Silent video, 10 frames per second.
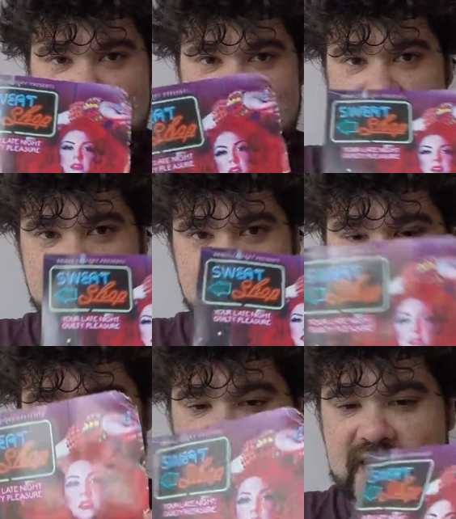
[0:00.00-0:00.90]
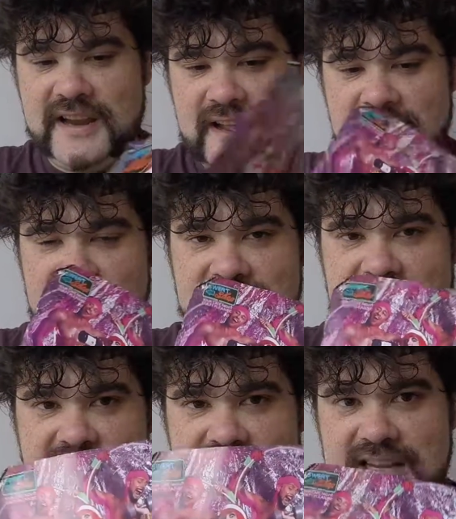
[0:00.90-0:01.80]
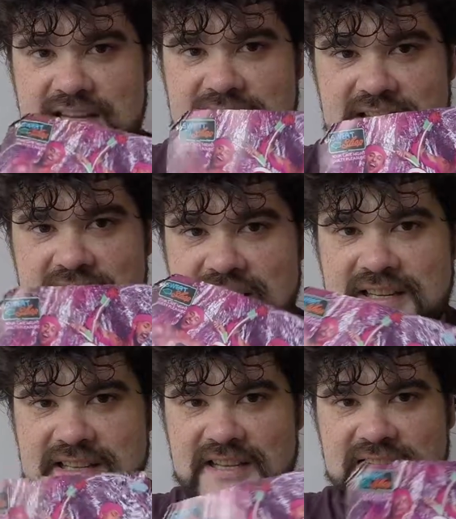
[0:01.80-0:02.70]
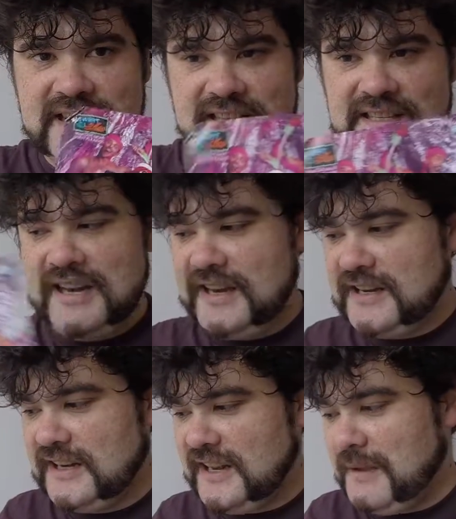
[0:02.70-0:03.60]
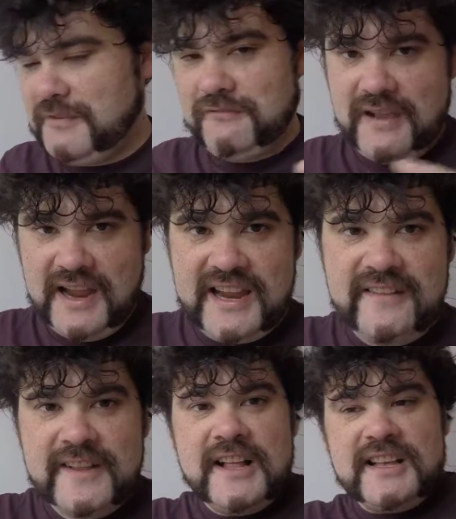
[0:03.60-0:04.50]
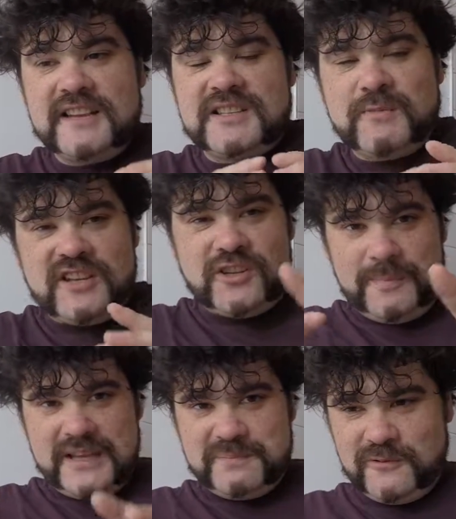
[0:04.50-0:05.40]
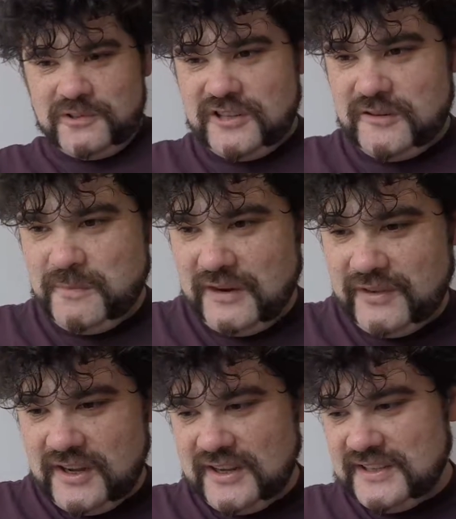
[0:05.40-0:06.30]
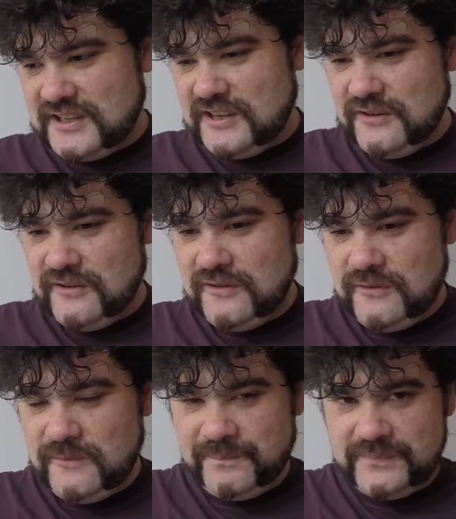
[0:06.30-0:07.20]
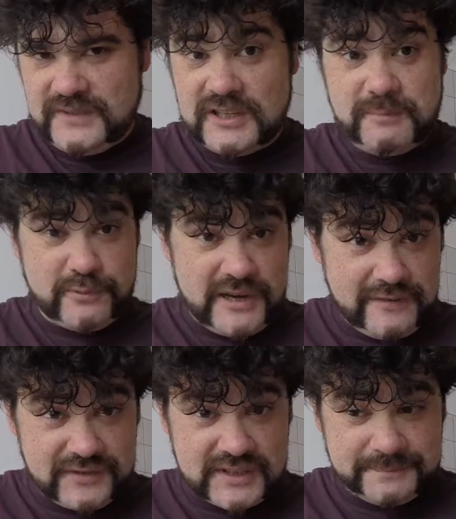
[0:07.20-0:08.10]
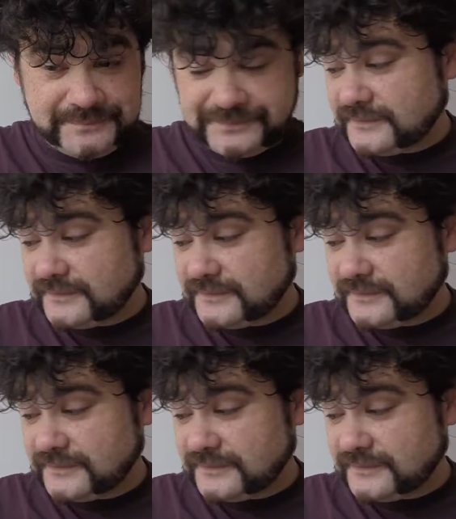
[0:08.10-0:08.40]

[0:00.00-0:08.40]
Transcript: cabaret. It's sexy late night cabaret. So Sweatshop is brought to you by the guys who did briefs,